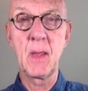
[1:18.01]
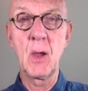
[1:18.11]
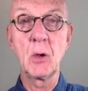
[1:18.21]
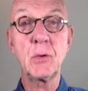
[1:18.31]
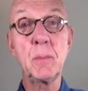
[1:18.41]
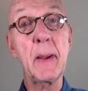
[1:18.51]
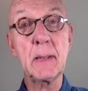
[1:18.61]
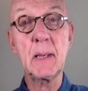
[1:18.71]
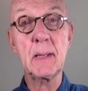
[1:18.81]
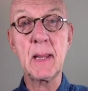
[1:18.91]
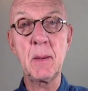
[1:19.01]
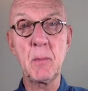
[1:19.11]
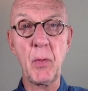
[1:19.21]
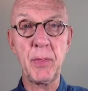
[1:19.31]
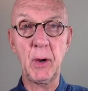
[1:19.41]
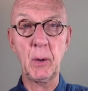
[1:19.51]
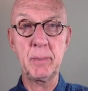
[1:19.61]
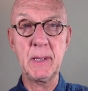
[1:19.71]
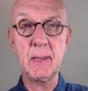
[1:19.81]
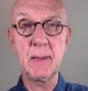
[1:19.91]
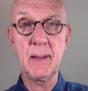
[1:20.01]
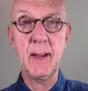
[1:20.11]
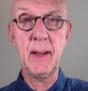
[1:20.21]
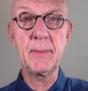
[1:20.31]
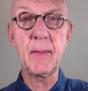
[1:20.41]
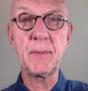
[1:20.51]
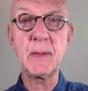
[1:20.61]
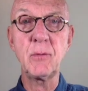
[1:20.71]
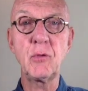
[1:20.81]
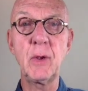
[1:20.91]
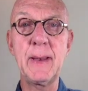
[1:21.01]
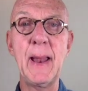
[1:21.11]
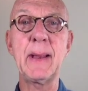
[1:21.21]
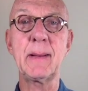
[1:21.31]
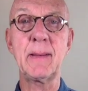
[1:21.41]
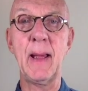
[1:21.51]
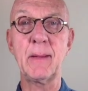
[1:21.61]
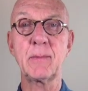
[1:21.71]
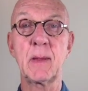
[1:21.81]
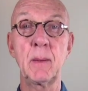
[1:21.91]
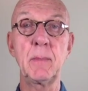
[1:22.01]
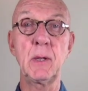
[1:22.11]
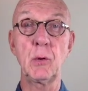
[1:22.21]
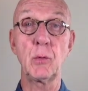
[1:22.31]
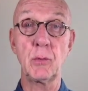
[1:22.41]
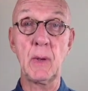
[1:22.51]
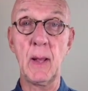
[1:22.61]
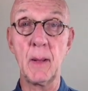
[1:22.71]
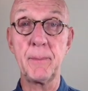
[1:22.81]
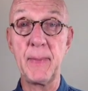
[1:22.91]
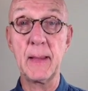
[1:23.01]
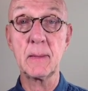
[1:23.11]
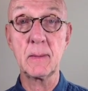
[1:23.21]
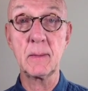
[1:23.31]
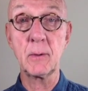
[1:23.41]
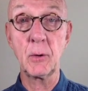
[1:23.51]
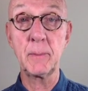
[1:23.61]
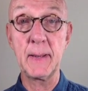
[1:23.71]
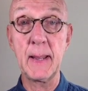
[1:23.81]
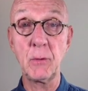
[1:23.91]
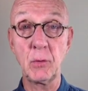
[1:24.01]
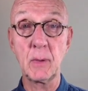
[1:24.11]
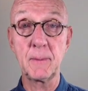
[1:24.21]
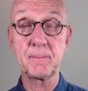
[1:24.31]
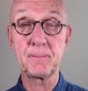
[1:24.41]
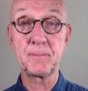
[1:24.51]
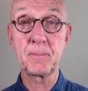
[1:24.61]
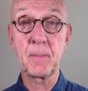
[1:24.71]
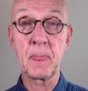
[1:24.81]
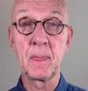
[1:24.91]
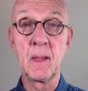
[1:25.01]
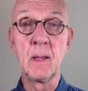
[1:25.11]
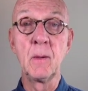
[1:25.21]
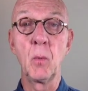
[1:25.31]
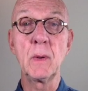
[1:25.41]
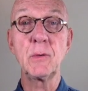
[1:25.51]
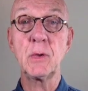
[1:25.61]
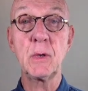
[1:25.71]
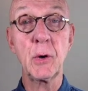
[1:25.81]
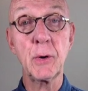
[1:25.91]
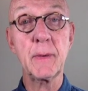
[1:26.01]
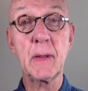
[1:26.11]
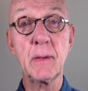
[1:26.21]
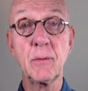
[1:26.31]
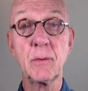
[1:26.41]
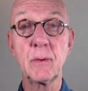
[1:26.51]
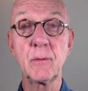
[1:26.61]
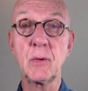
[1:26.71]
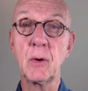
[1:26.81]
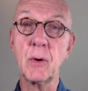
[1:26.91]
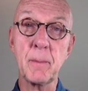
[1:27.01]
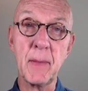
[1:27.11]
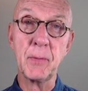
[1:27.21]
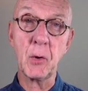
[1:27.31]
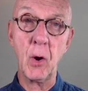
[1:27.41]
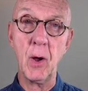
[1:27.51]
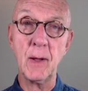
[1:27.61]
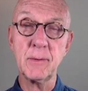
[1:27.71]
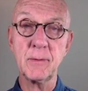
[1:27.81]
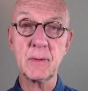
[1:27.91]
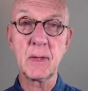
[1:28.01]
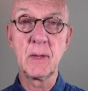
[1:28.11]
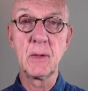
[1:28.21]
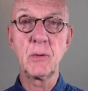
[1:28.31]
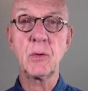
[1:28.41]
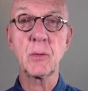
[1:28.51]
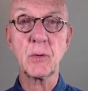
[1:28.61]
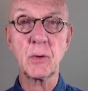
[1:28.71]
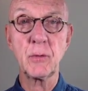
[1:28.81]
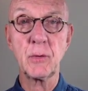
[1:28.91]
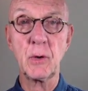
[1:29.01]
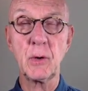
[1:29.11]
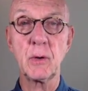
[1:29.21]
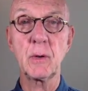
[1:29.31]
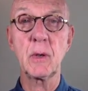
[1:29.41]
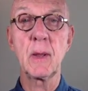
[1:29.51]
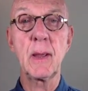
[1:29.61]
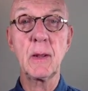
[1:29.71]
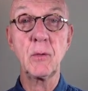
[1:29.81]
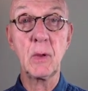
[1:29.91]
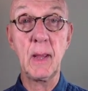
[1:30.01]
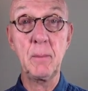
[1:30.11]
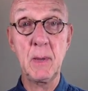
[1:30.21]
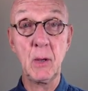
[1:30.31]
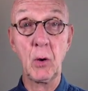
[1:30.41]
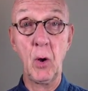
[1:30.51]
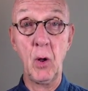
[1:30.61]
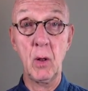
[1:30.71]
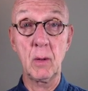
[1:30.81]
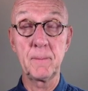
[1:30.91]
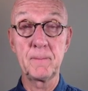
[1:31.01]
She might need chemotherapy, and that these genetic tests can be used to help that determination. When she heard this, and she heard about the cost, she was concerned, and she gave me a call.